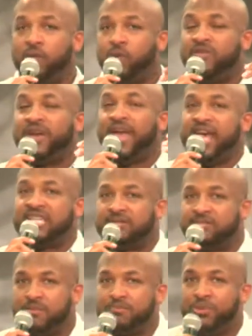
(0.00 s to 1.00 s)
we've had
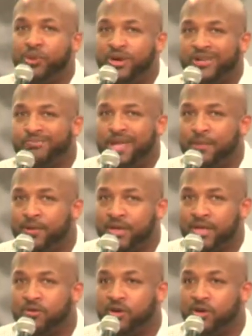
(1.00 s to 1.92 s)
some important people here.